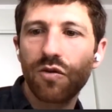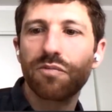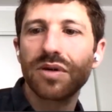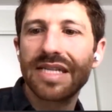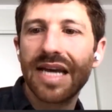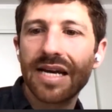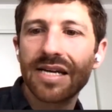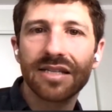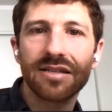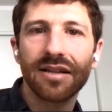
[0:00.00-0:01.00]
we've
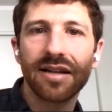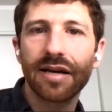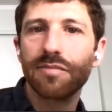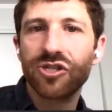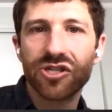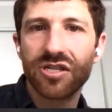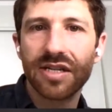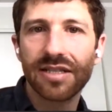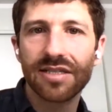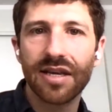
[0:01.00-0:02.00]
pretended like a magician
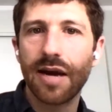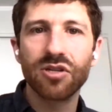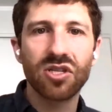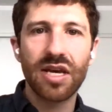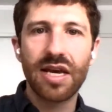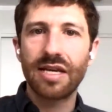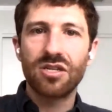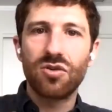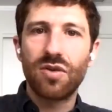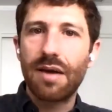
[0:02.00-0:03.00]
does that I'm just saying
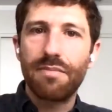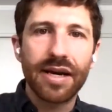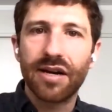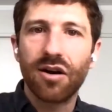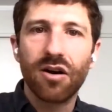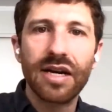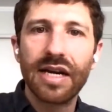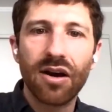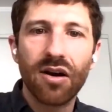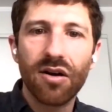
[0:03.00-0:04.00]
to you, hey, pick a card, any
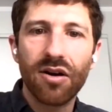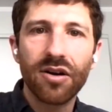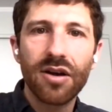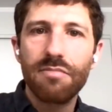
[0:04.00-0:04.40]
card,